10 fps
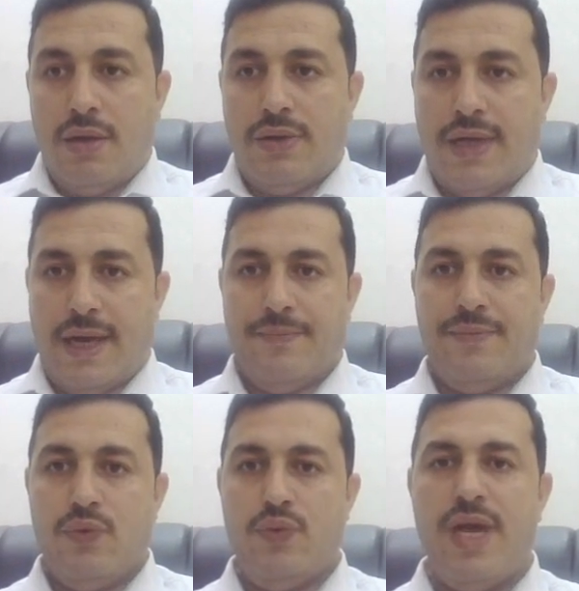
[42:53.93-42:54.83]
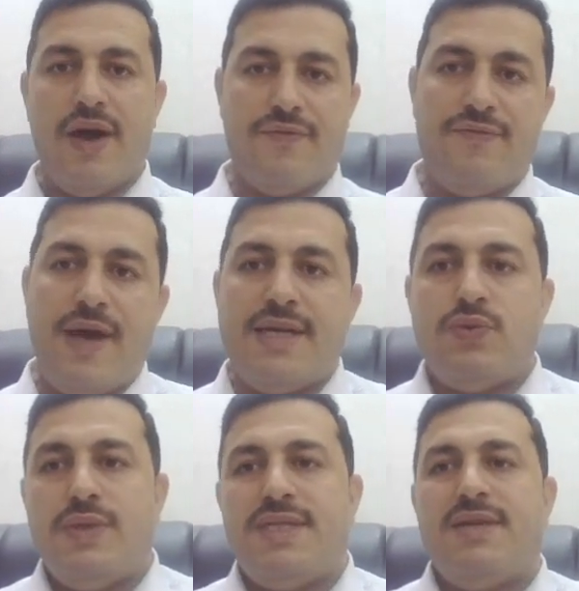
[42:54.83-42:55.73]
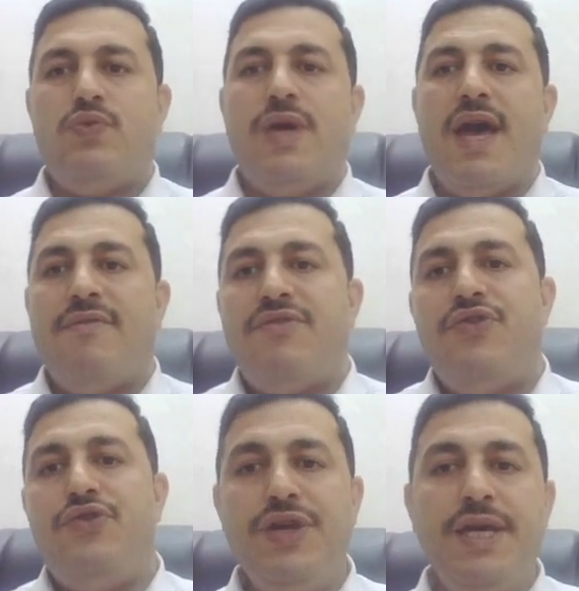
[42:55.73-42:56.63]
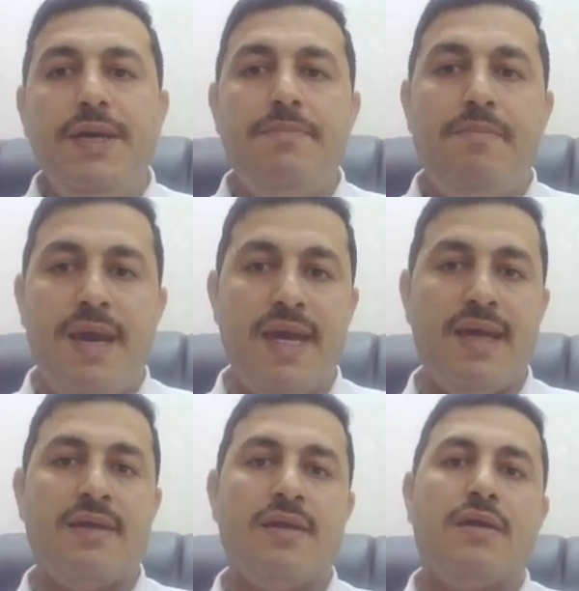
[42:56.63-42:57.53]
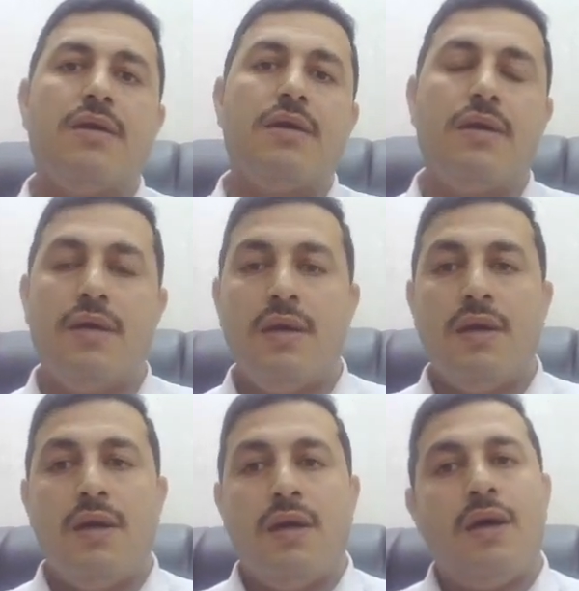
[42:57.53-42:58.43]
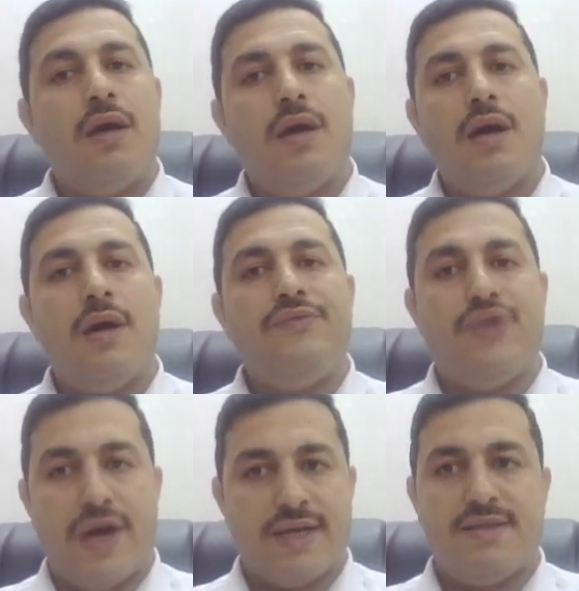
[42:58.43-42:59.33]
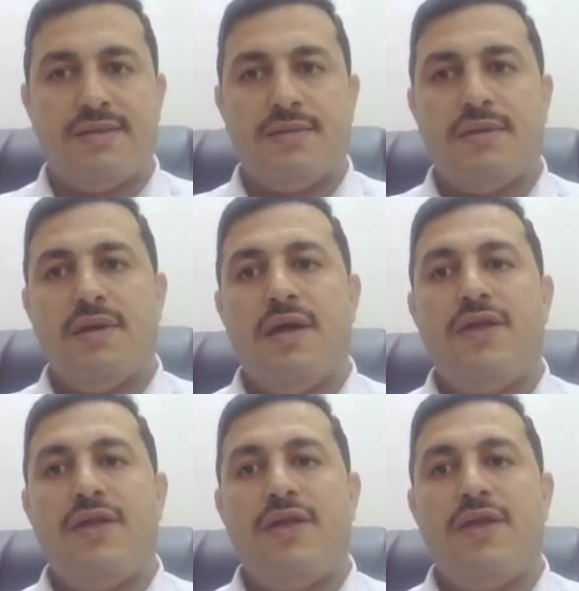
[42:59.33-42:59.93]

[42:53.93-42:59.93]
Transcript: Okay, we have, as we said, we have three main drugs.